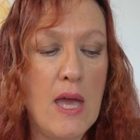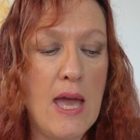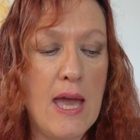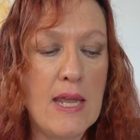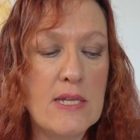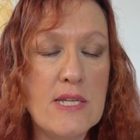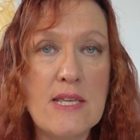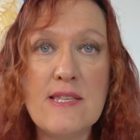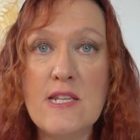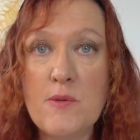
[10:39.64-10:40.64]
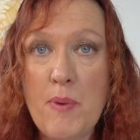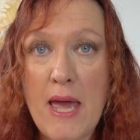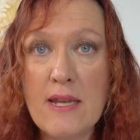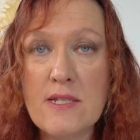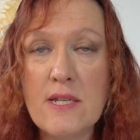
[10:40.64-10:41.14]
and is
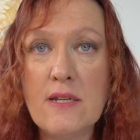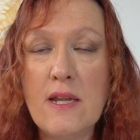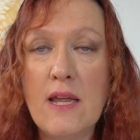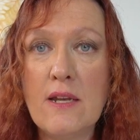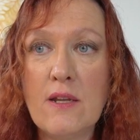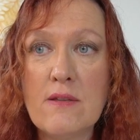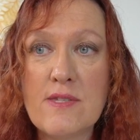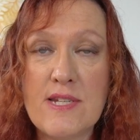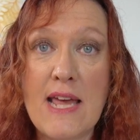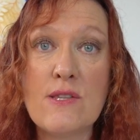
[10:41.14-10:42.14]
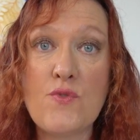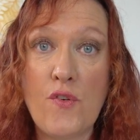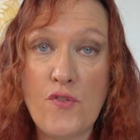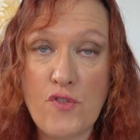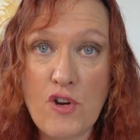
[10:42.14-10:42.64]
independent and stands for
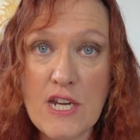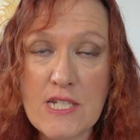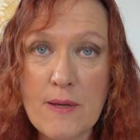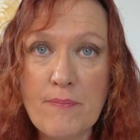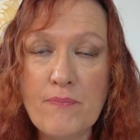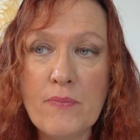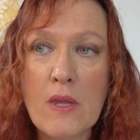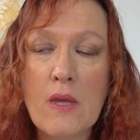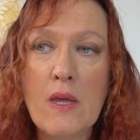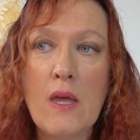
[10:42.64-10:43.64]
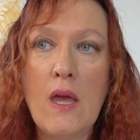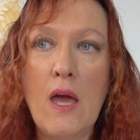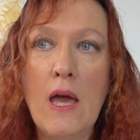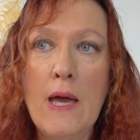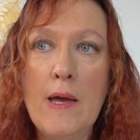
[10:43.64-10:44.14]
freedom,
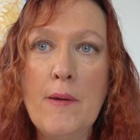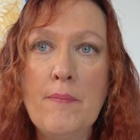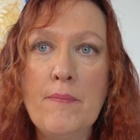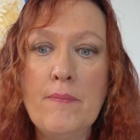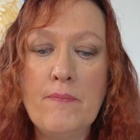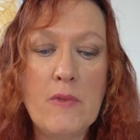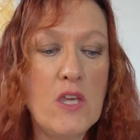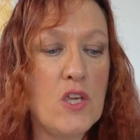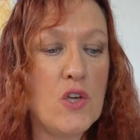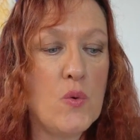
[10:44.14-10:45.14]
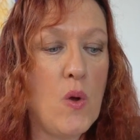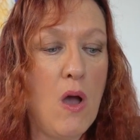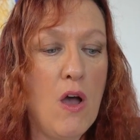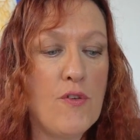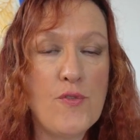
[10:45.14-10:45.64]
you
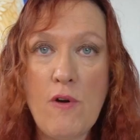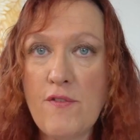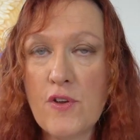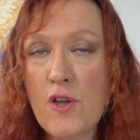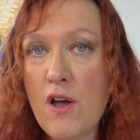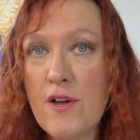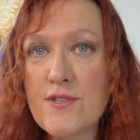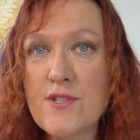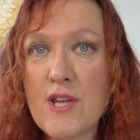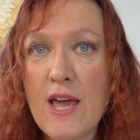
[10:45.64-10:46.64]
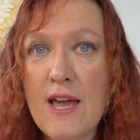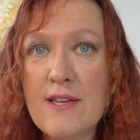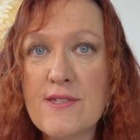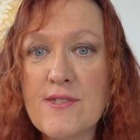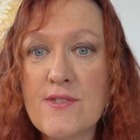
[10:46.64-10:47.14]
are forever cast
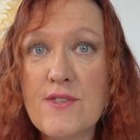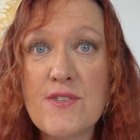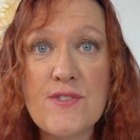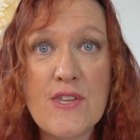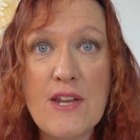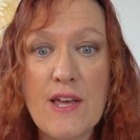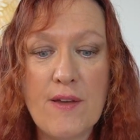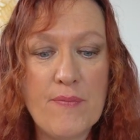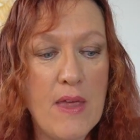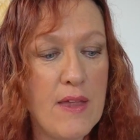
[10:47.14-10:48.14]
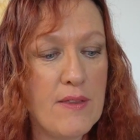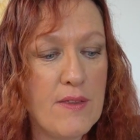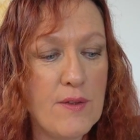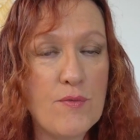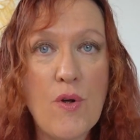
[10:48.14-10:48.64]
as the sinner and
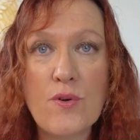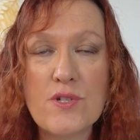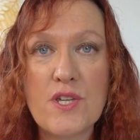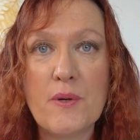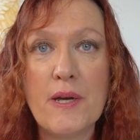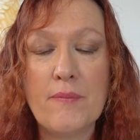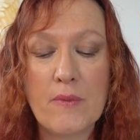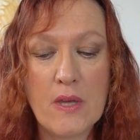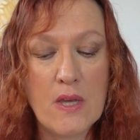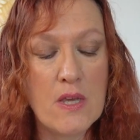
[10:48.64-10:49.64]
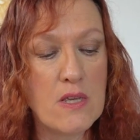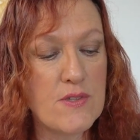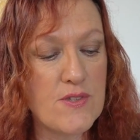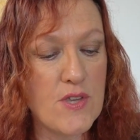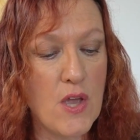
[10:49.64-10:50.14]
the wrongdoer.
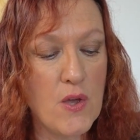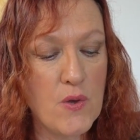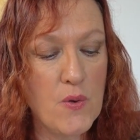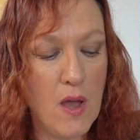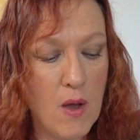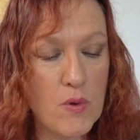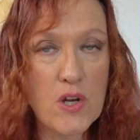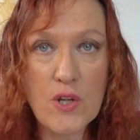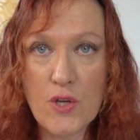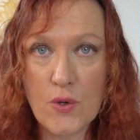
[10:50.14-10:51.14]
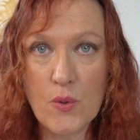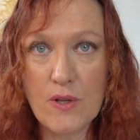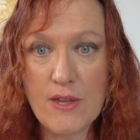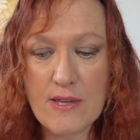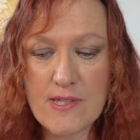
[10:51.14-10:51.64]
So I want to look at all
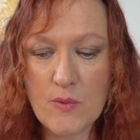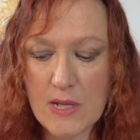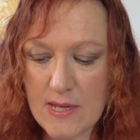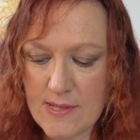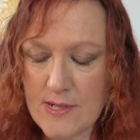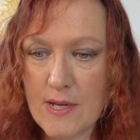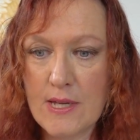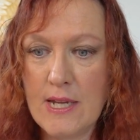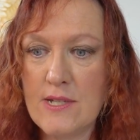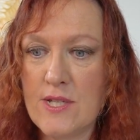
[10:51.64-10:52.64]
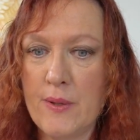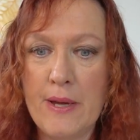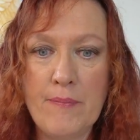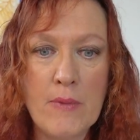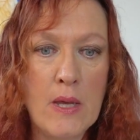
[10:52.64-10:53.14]
of this. I want to get stuck into
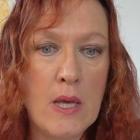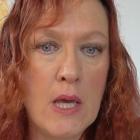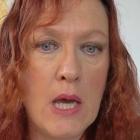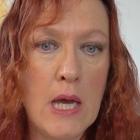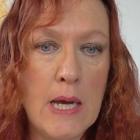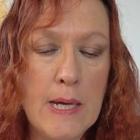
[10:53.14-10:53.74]
it.